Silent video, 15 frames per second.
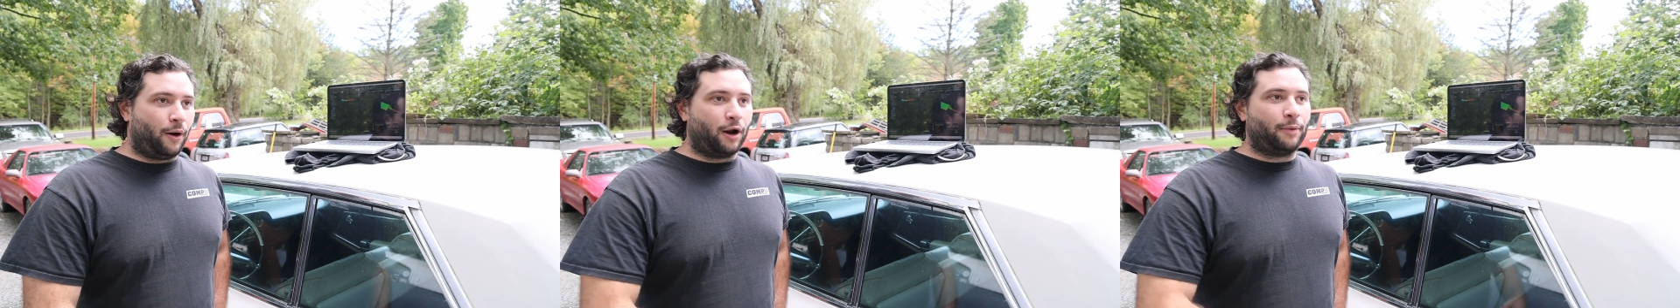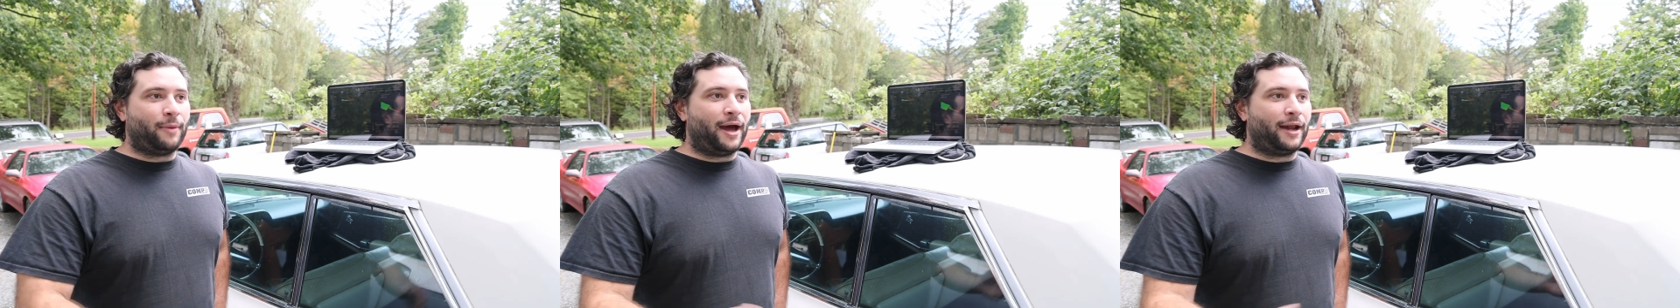
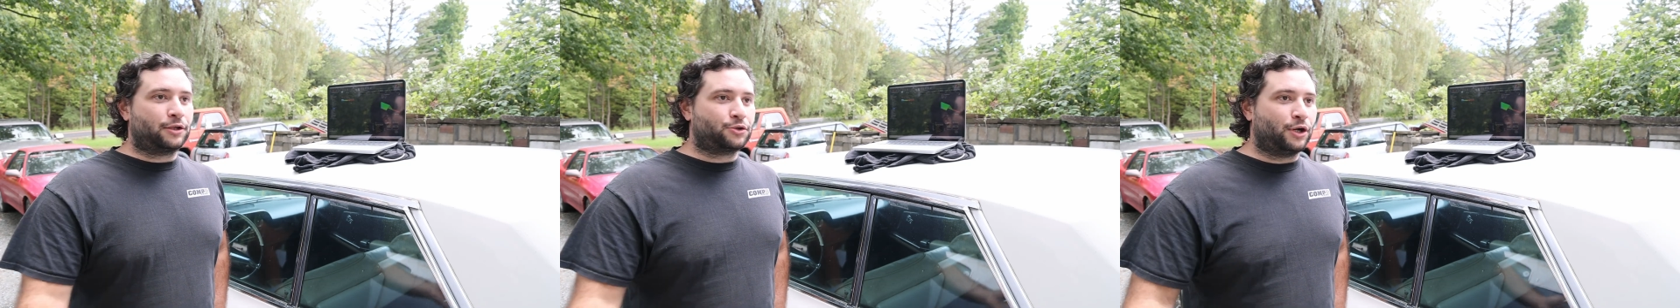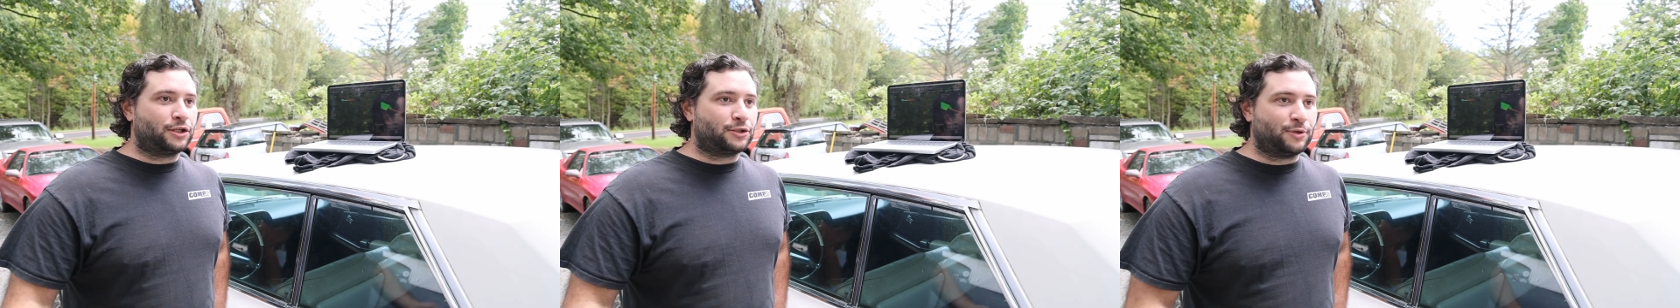automatic
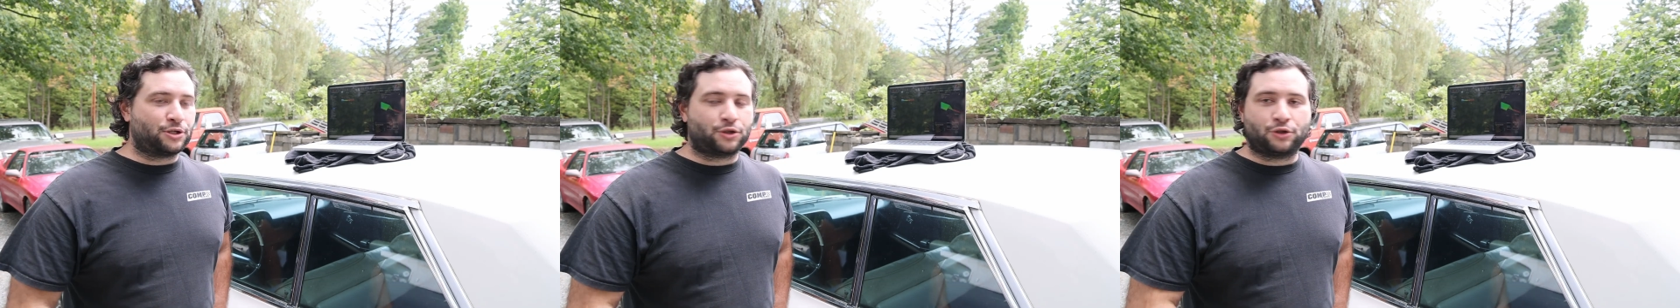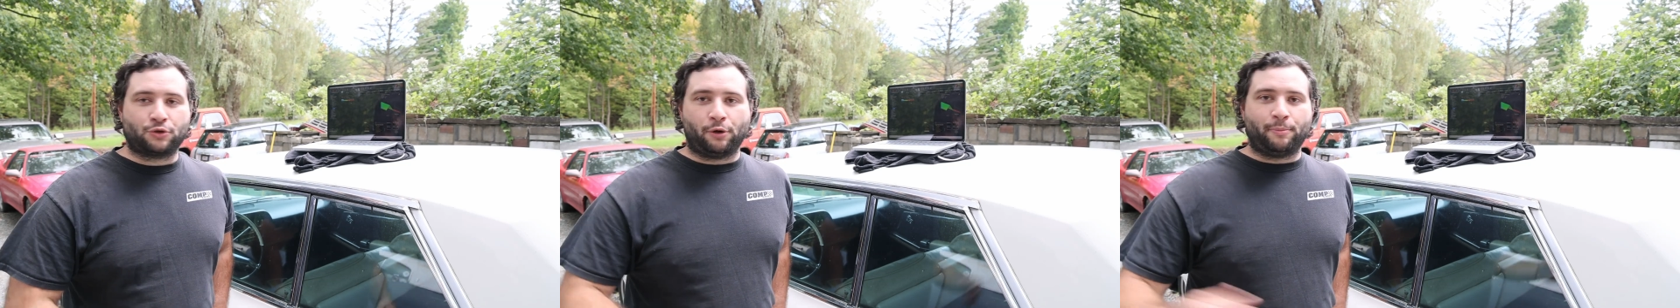
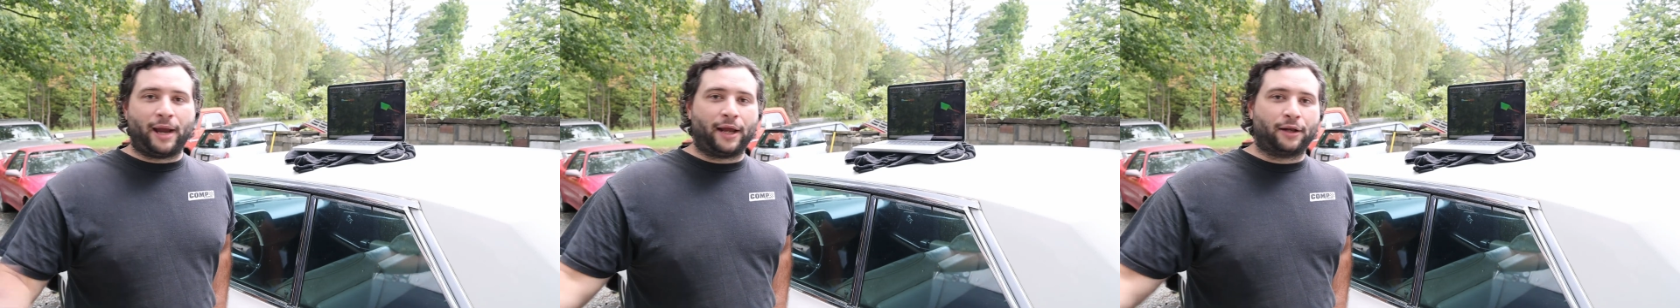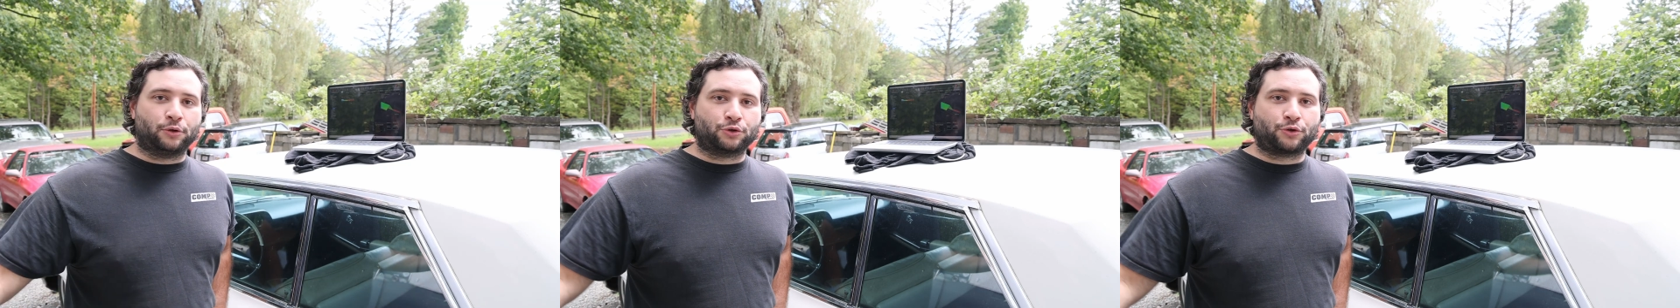transmission to a
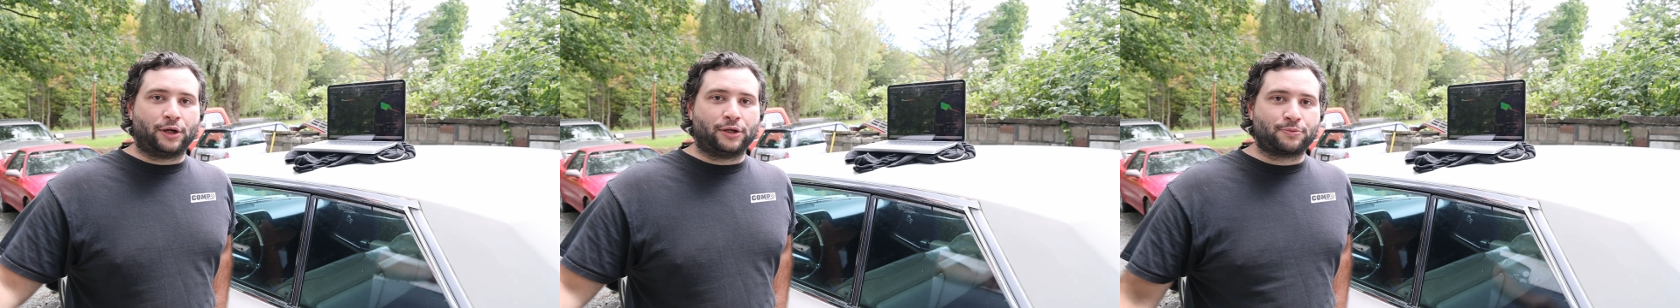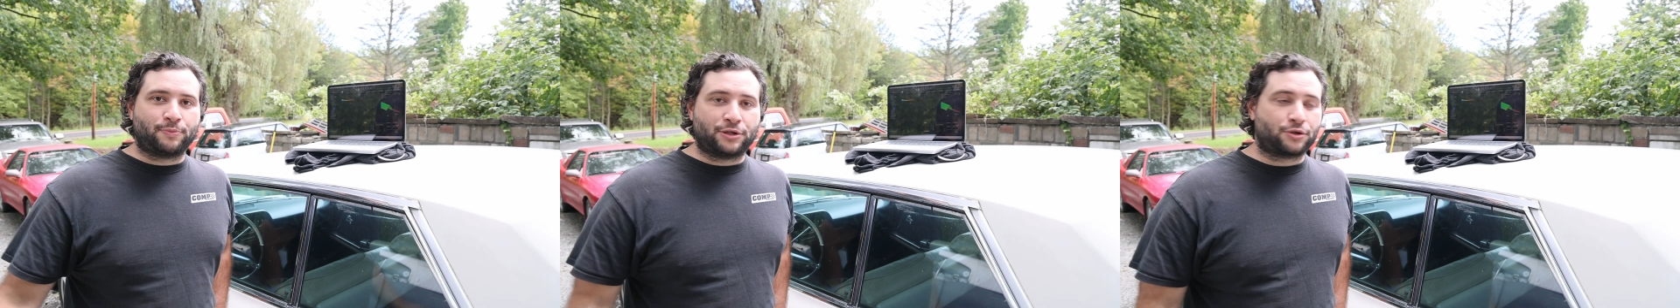manual
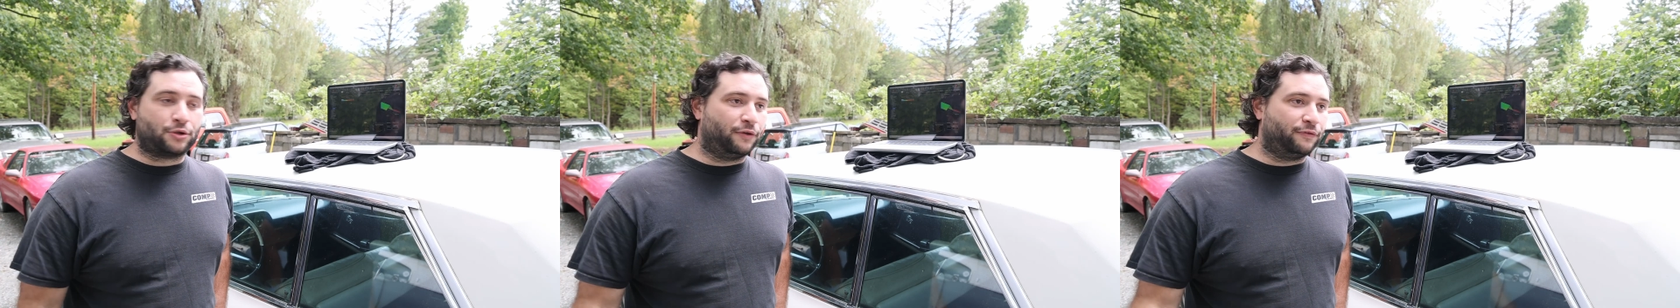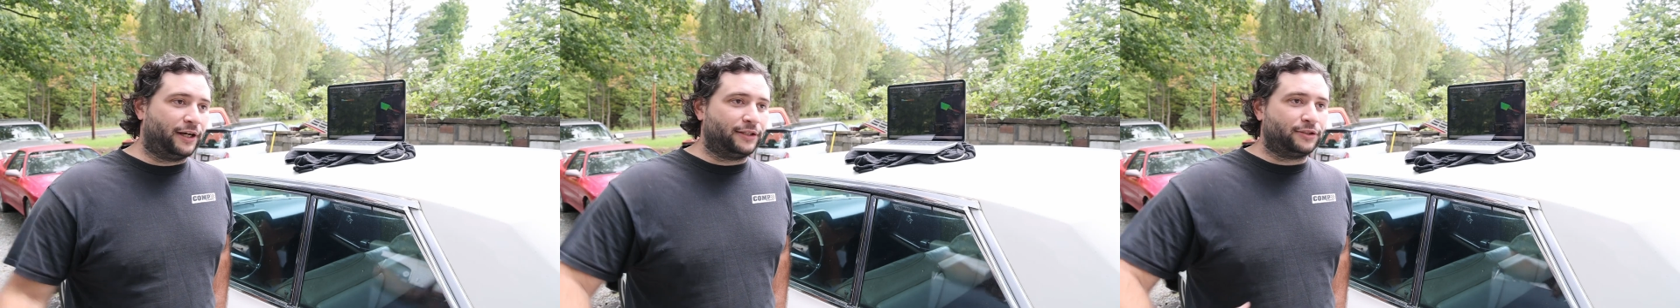transmission
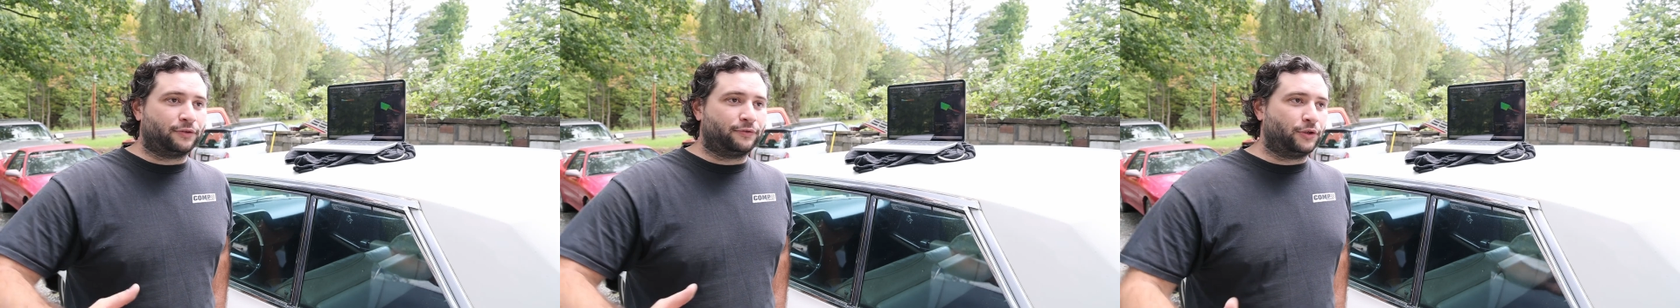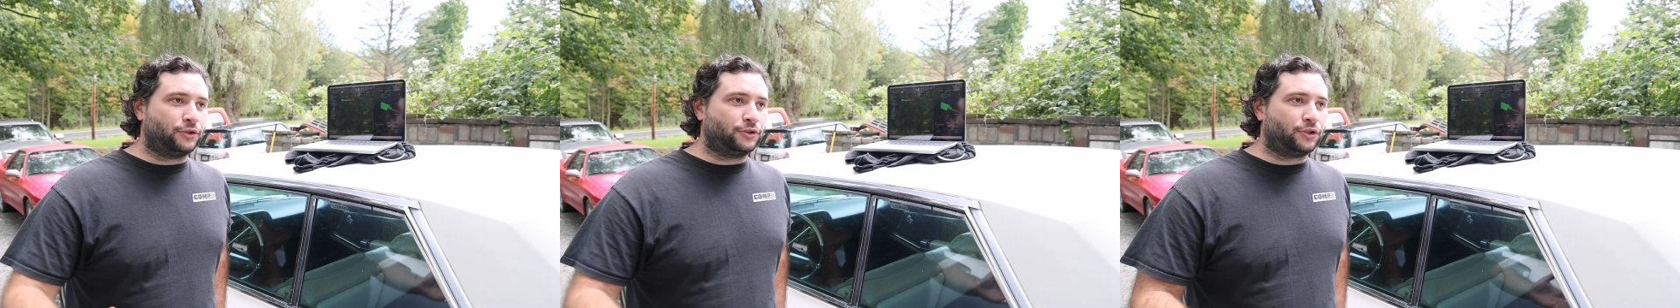or vice
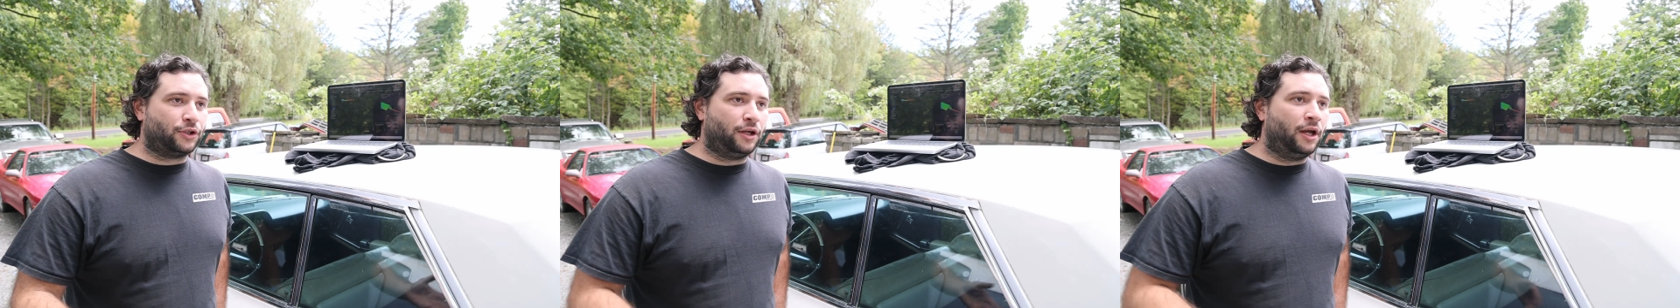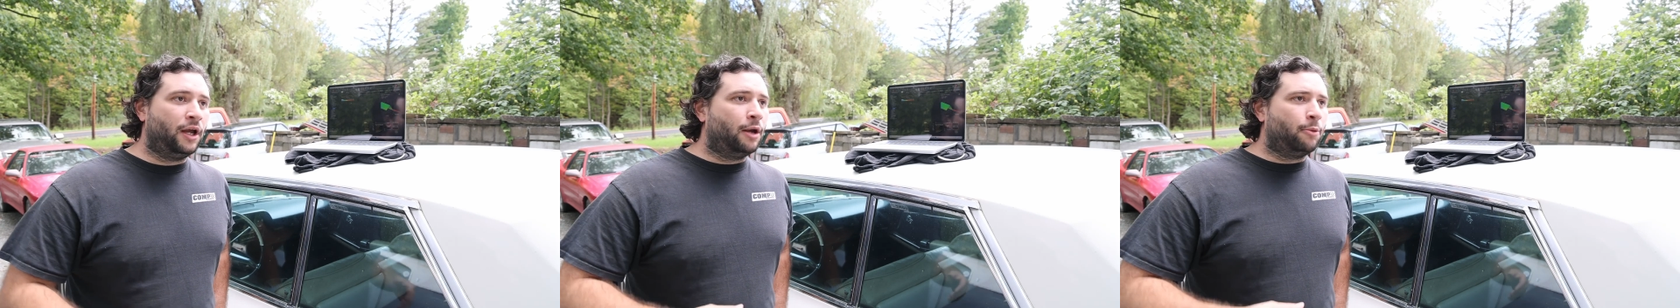versa.